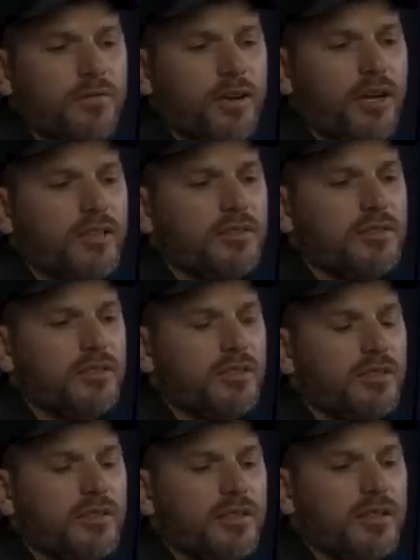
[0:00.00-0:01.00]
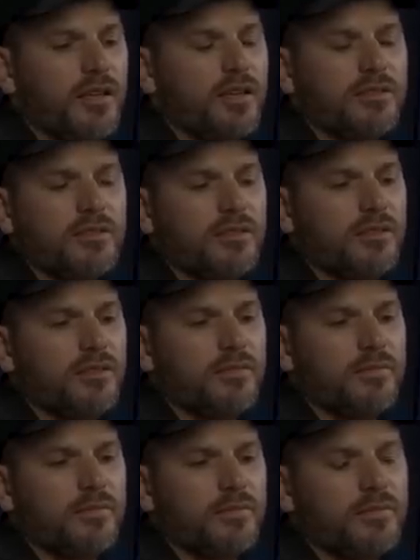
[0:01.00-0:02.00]
fast, and that's a
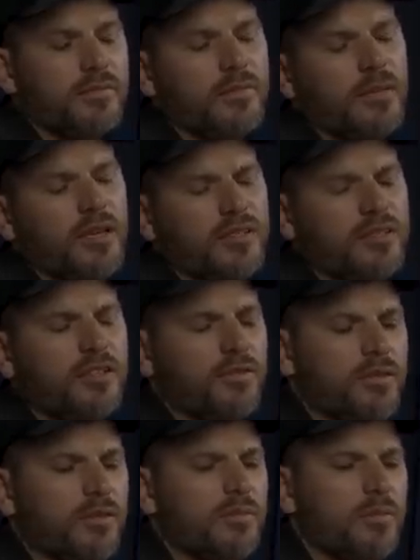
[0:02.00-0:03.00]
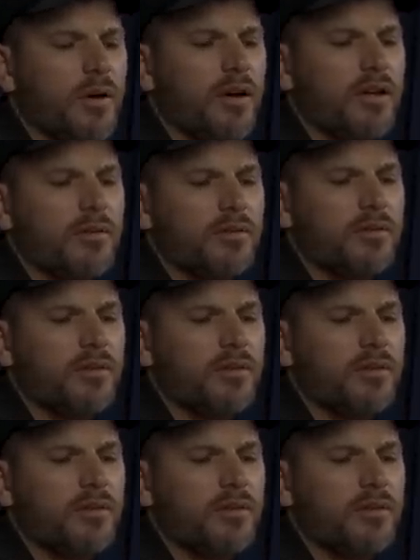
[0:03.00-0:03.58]
difficult spot, I would